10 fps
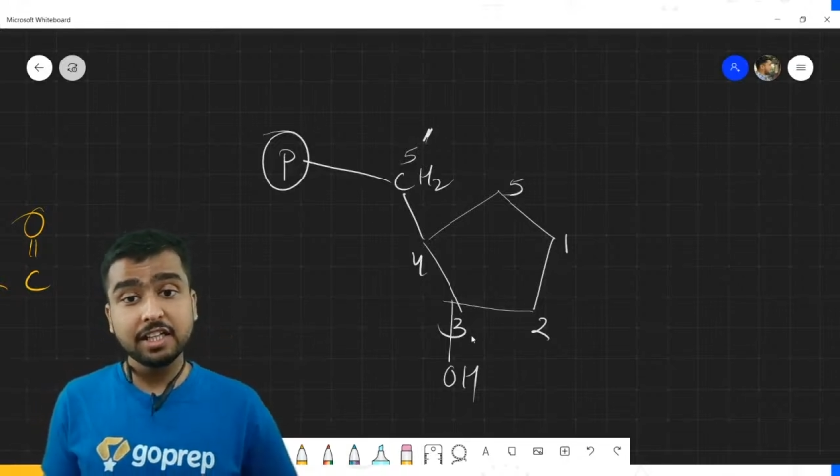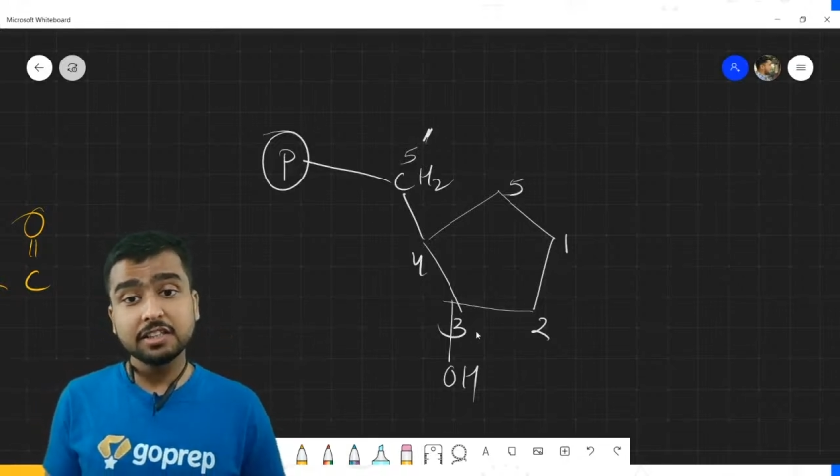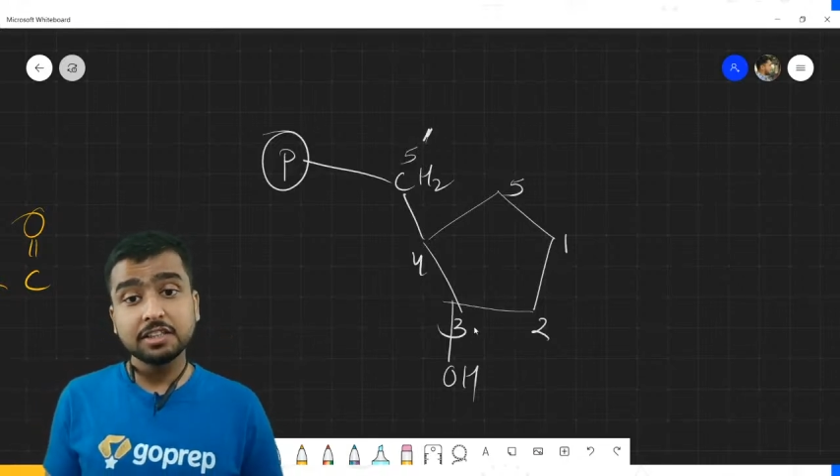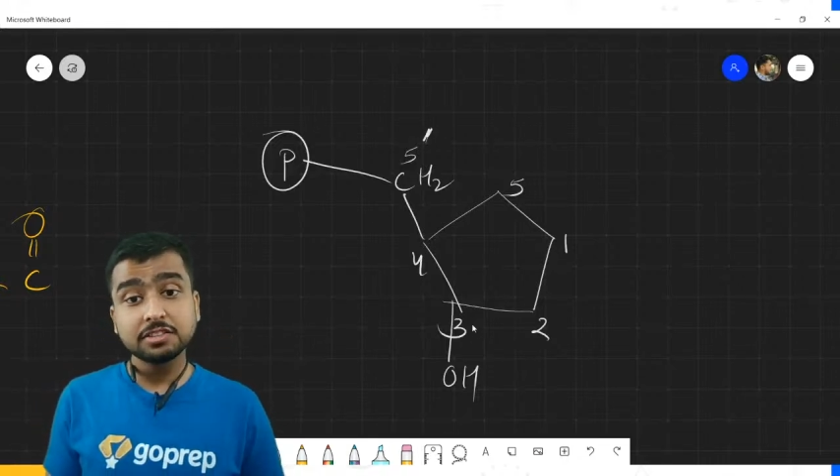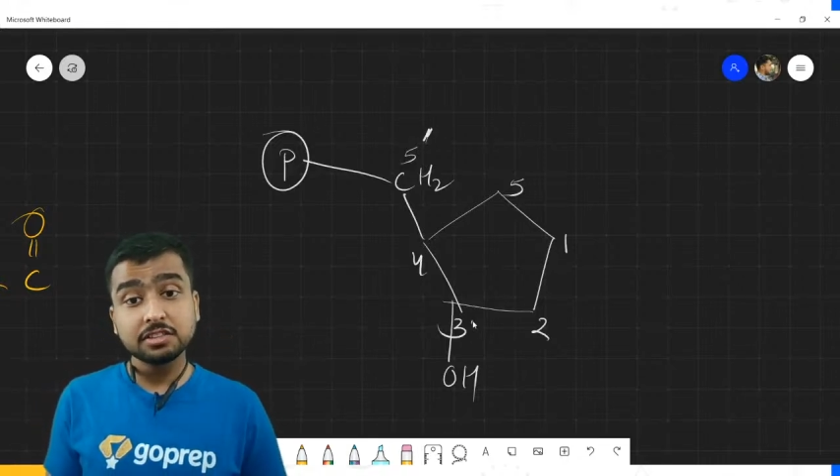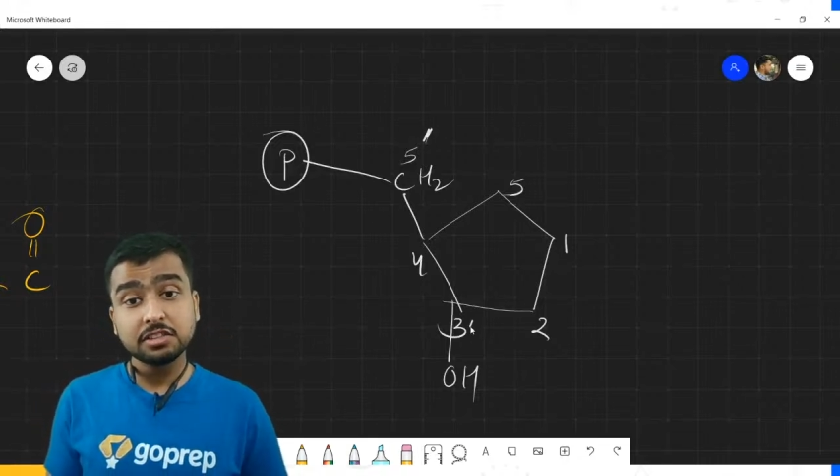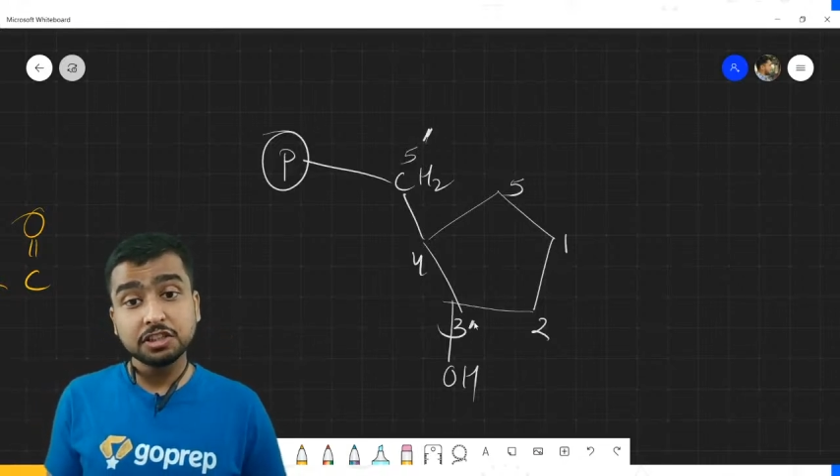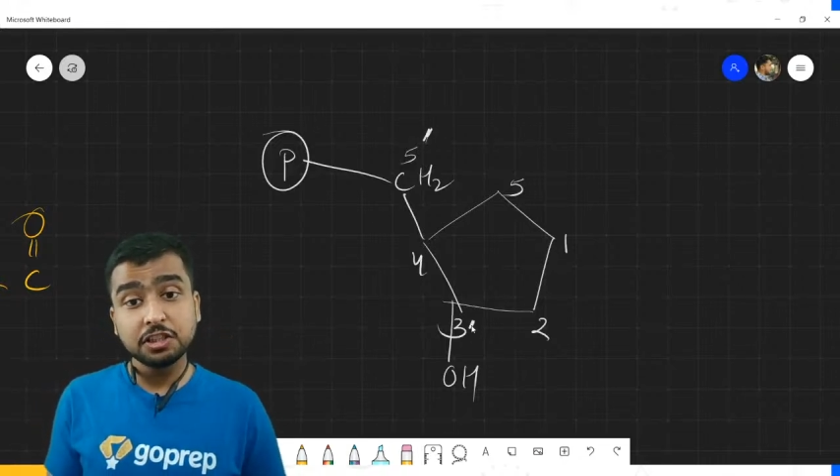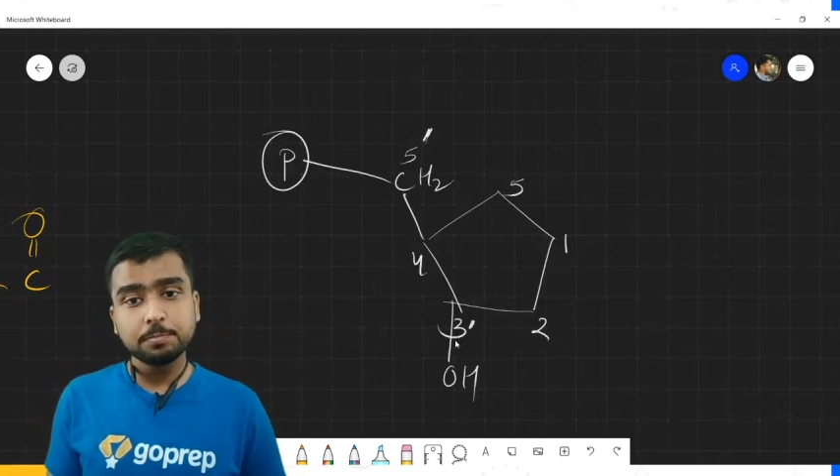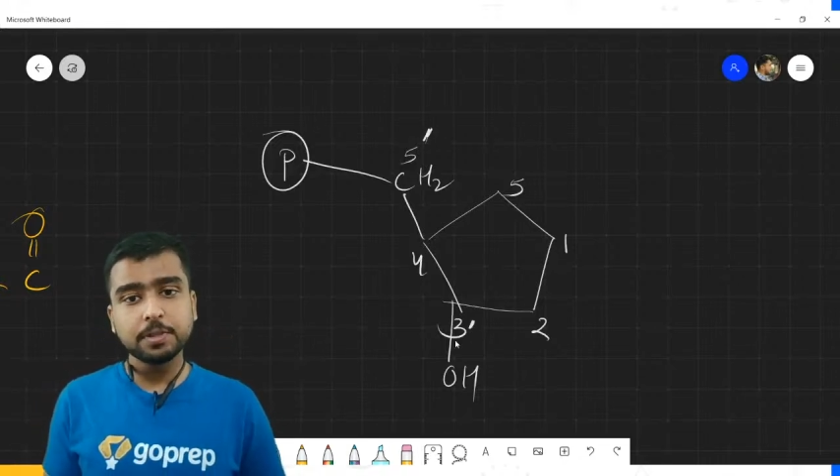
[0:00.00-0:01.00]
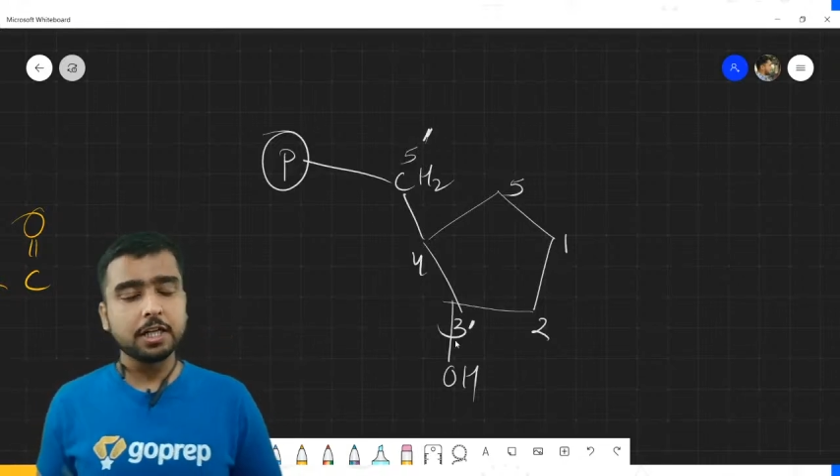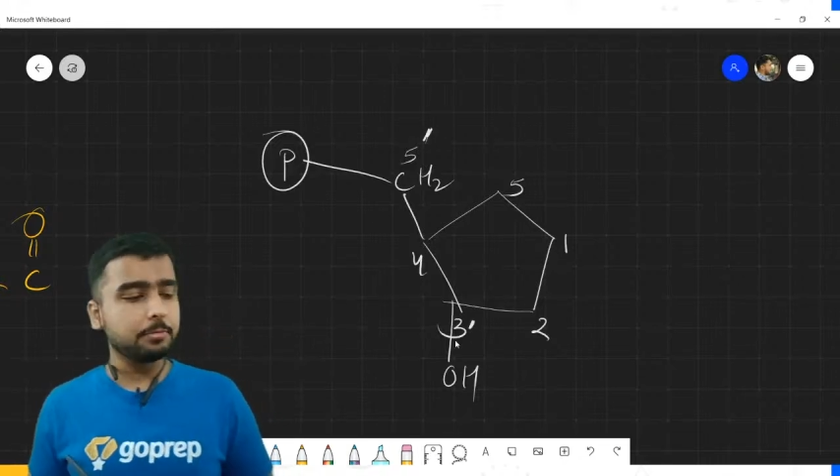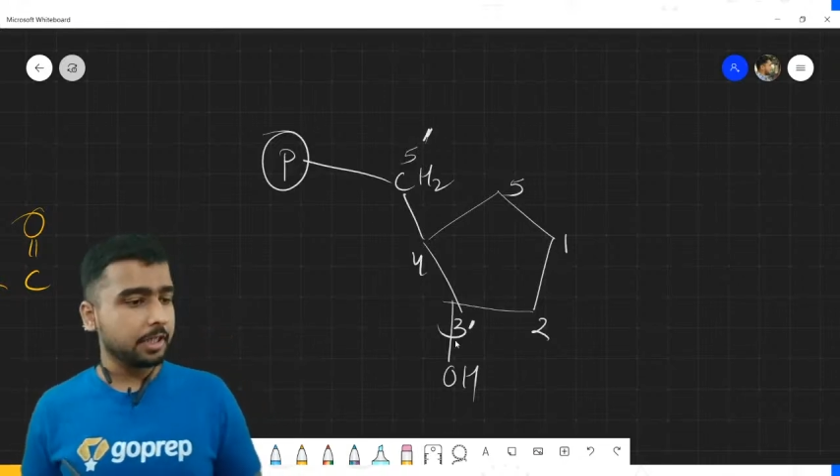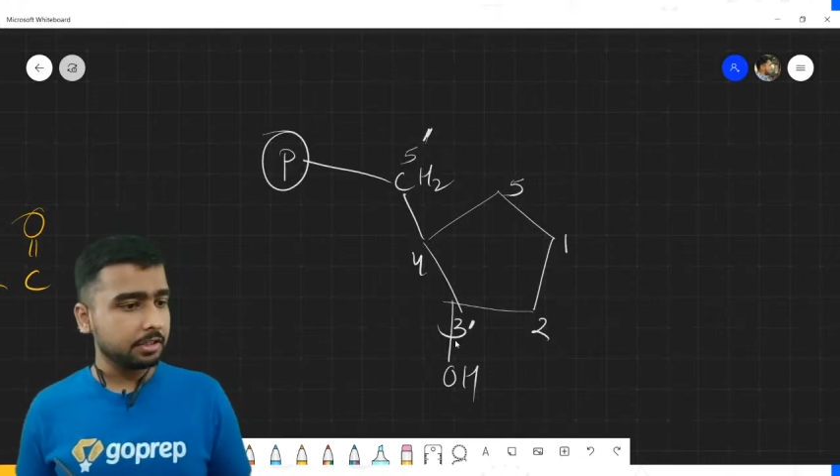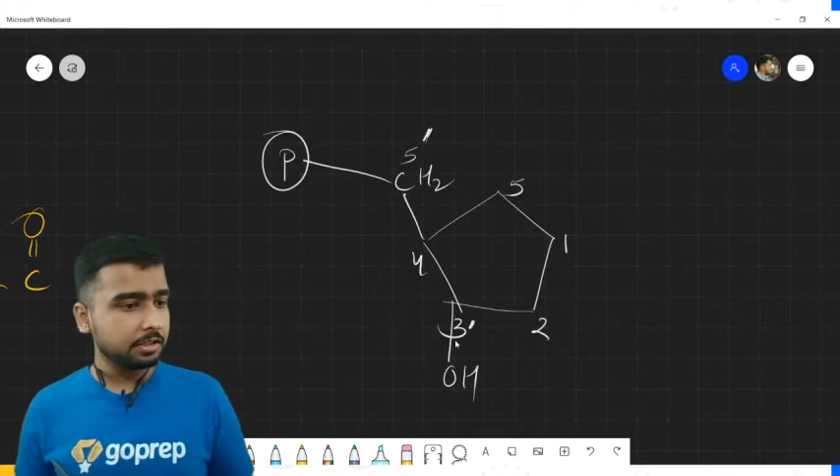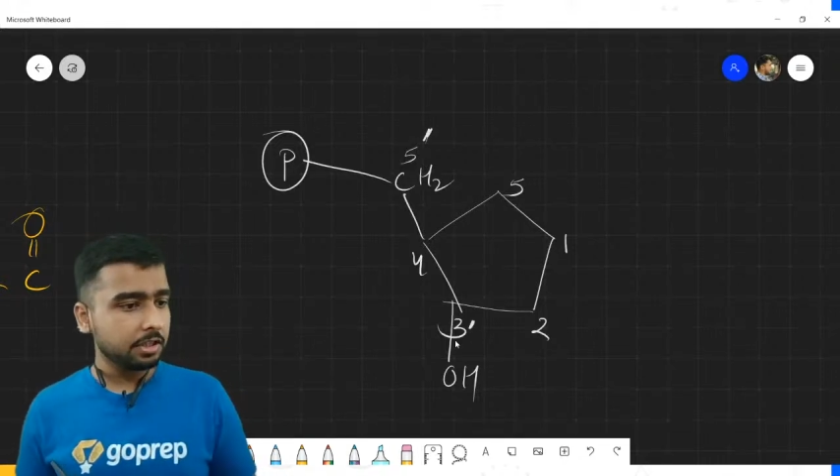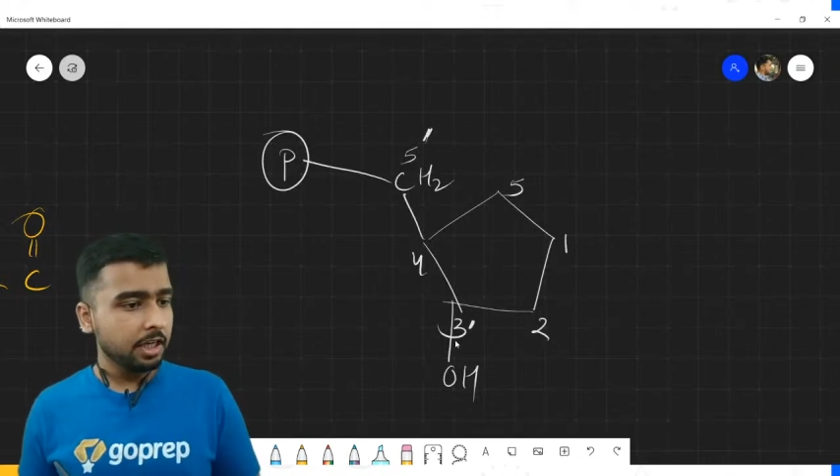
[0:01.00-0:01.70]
and there's a 3 prime end.